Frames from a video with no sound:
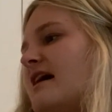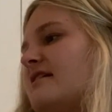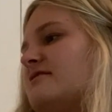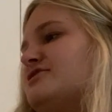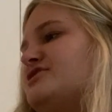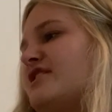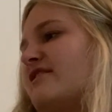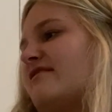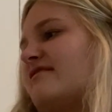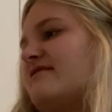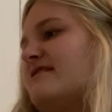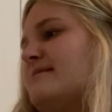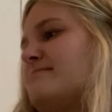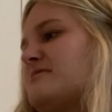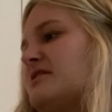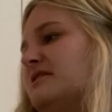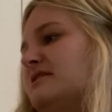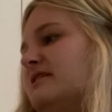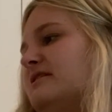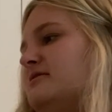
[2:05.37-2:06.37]
She
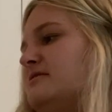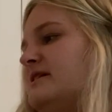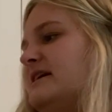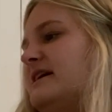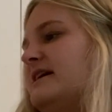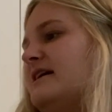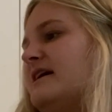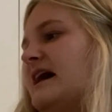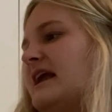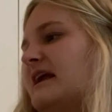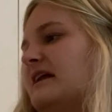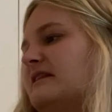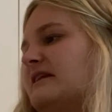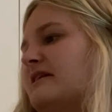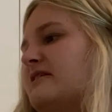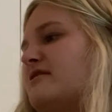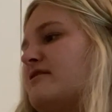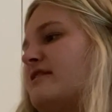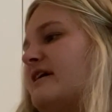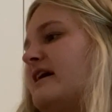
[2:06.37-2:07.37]
snipped a little here and a
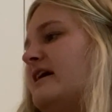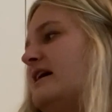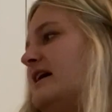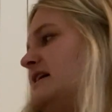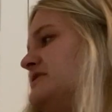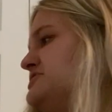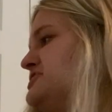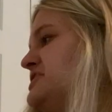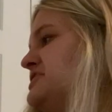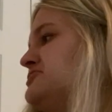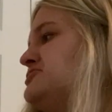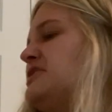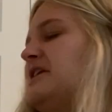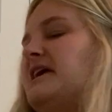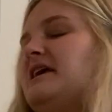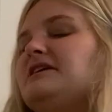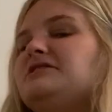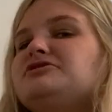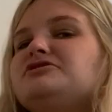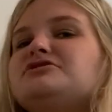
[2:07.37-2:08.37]
little there, and she
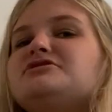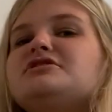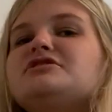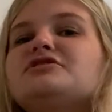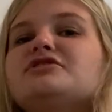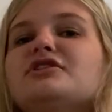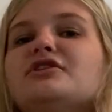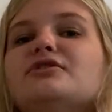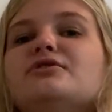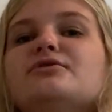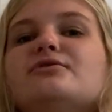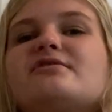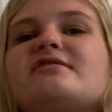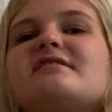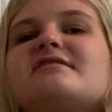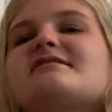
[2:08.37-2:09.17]
changed those